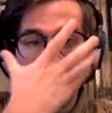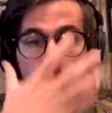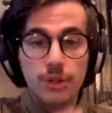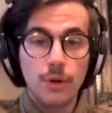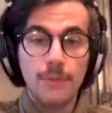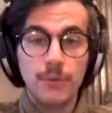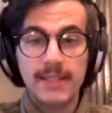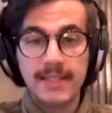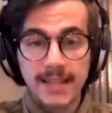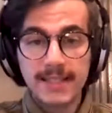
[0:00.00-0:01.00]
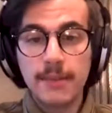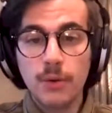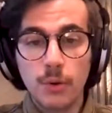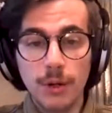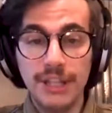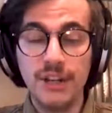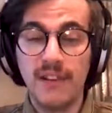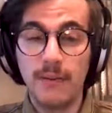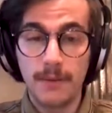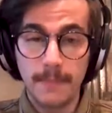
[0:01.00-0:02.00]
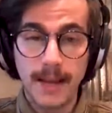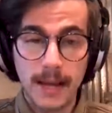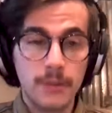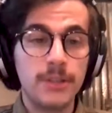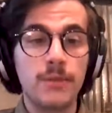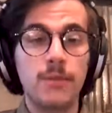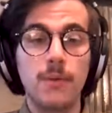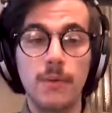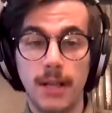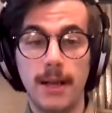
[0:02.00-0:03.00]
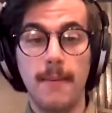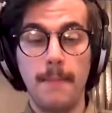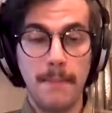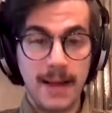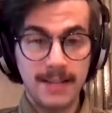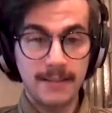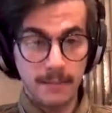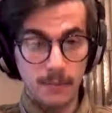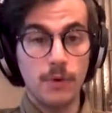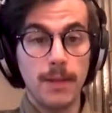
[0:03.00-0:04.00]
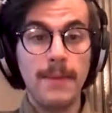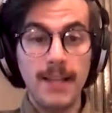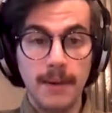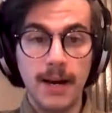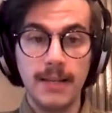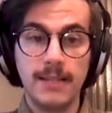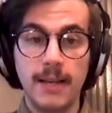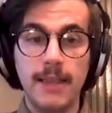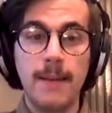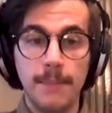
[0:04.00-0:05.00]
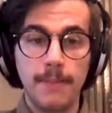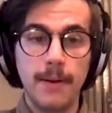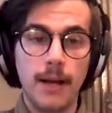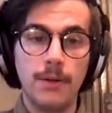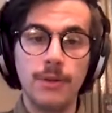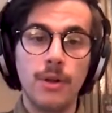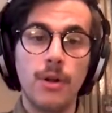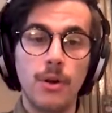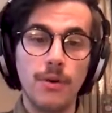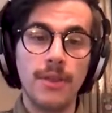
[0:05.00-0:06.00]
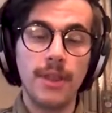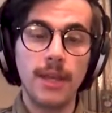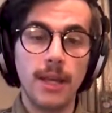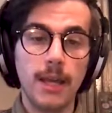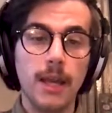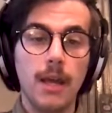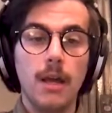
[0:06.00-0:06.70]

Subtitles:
So to assess the quality of our bounds, we want to minimize an upper bound on the